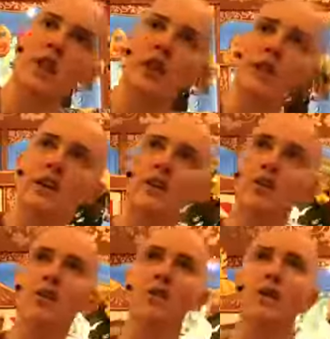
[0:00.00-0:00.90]
at here
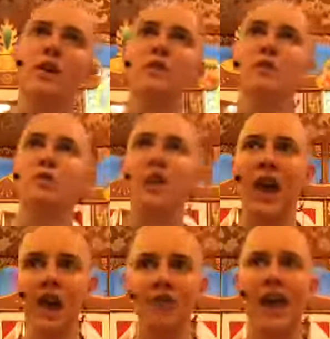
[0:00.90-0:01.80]
too is we
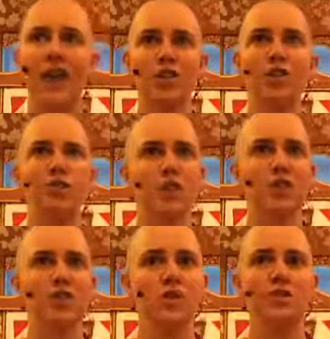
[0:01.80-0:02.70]
have actual
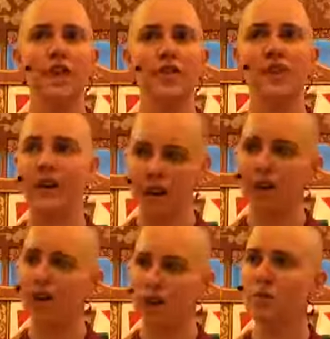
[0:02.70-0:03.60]
teachers out there
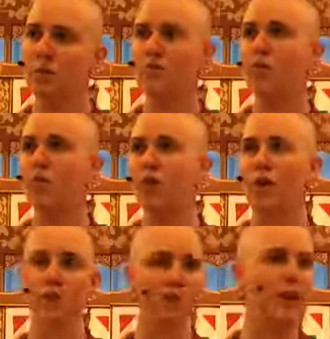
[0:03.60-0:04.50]
in human
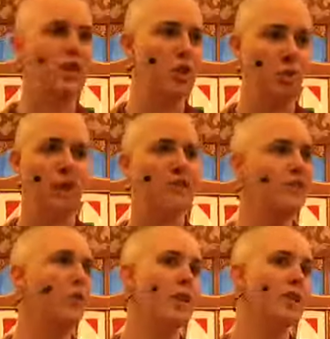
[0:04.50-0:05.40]
form, fleshy ones, what